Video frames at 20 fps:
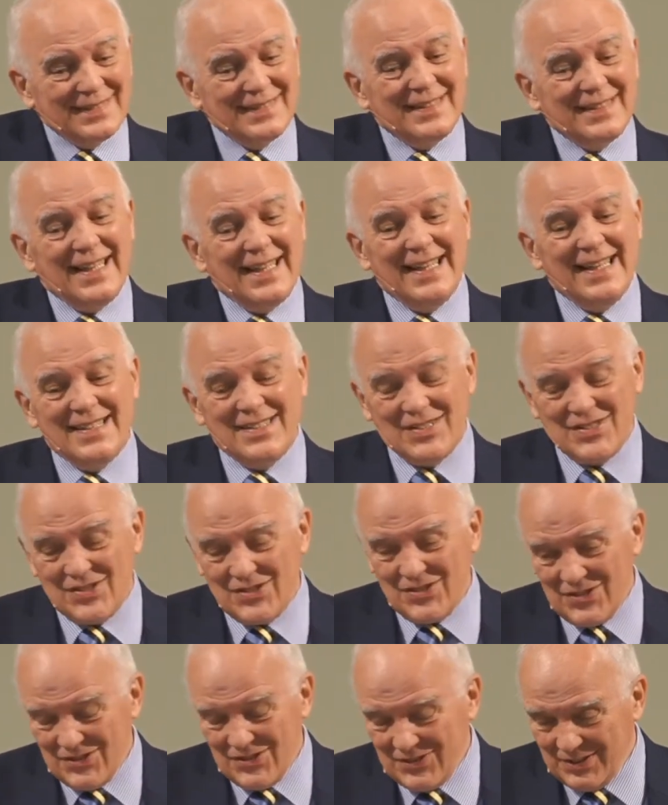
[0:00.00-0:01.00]

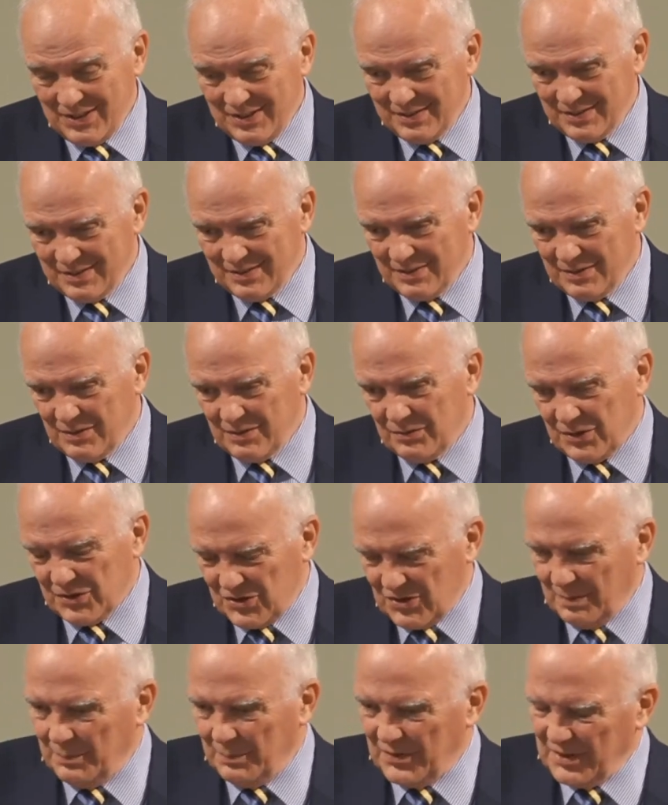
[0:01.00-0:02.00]
taste for
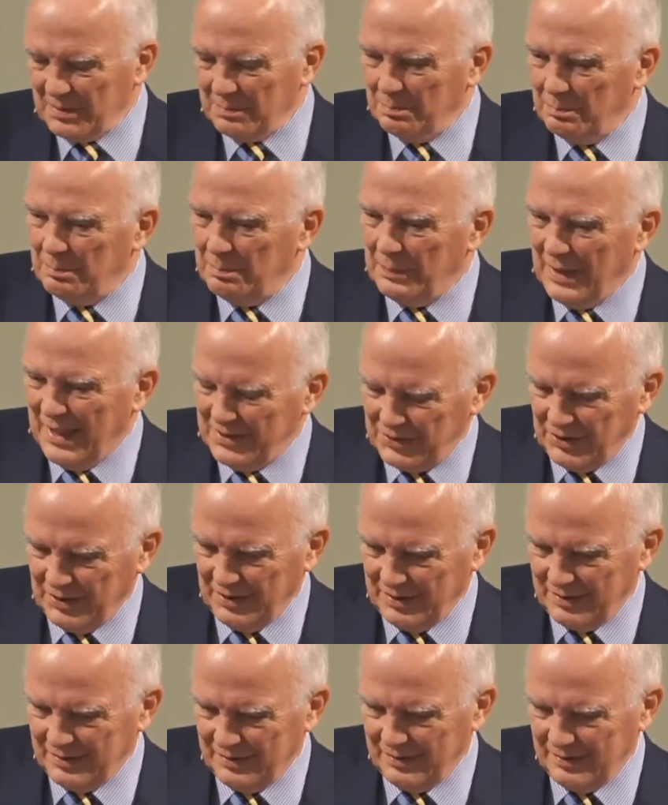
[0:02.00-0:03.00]
something better,